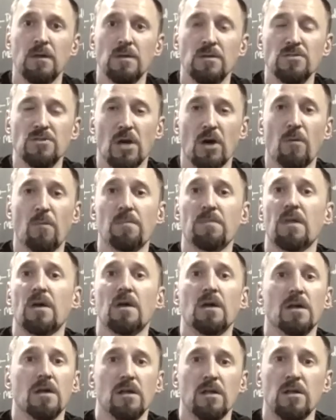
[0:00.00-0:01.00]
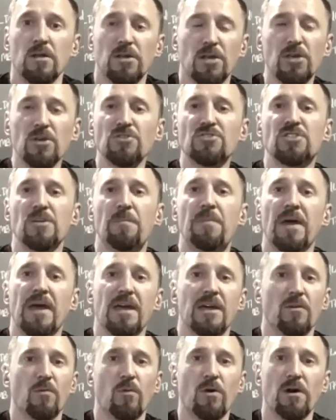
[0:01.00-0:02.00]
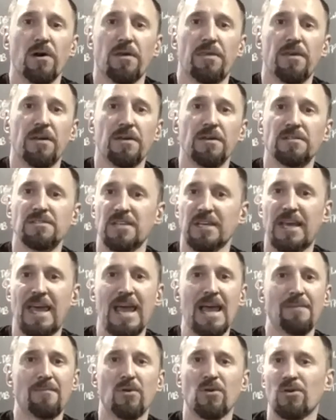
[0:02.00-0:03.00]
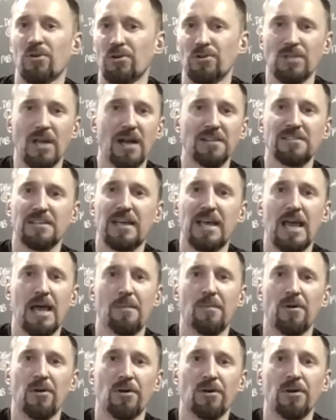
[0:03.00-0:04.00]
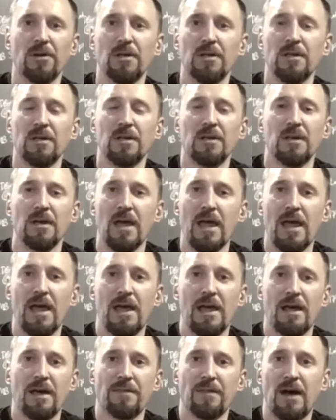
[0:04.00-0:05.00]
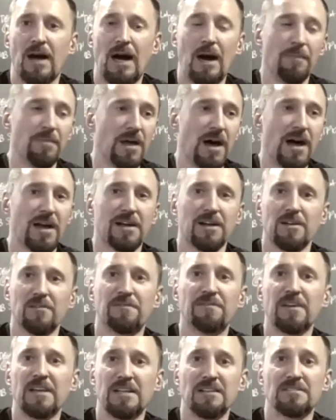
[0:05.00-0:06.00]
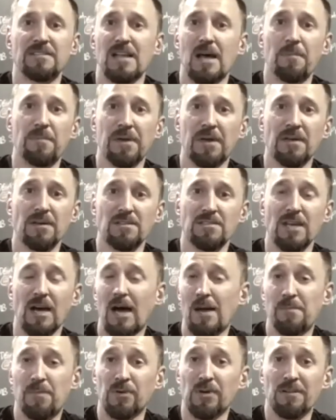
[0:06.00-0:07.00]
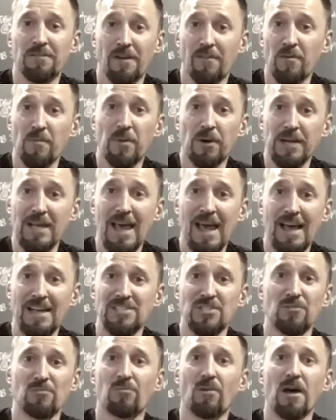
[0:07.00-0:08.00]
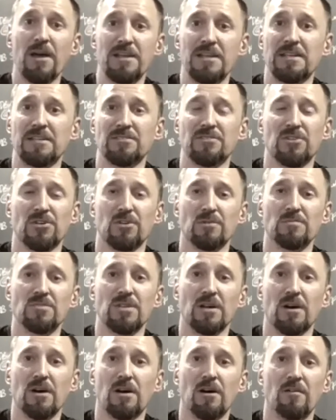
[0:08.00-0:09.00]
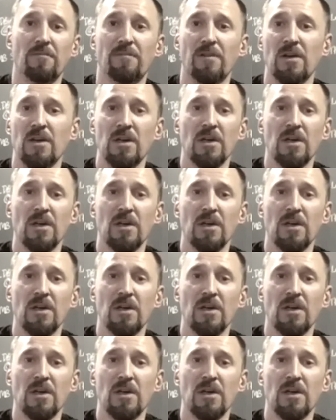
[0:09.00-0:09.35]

So, huge debate with to camber or not to camber, and I'm not going to feed into that because I believe everybody has it right in terms of